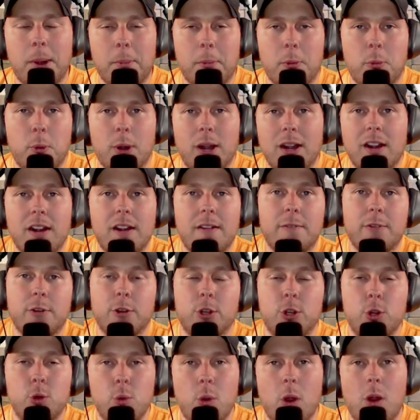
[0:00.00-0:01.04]
Remember,
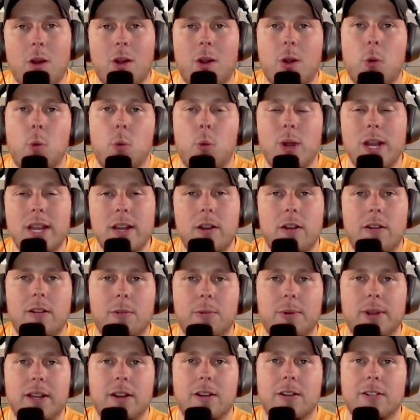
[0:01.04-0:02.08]
wherever you are, we
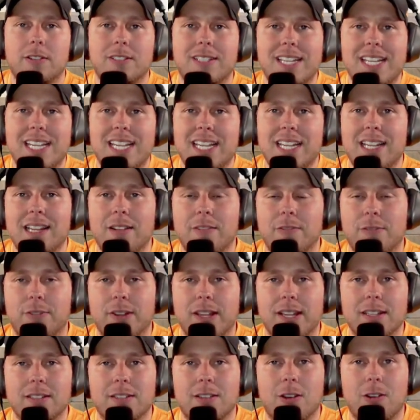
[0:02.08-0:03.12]
are TN
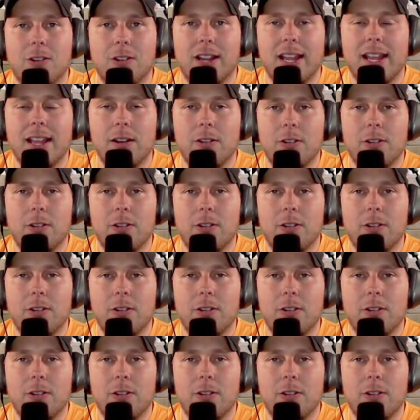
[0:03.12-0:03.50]
Fan Talk.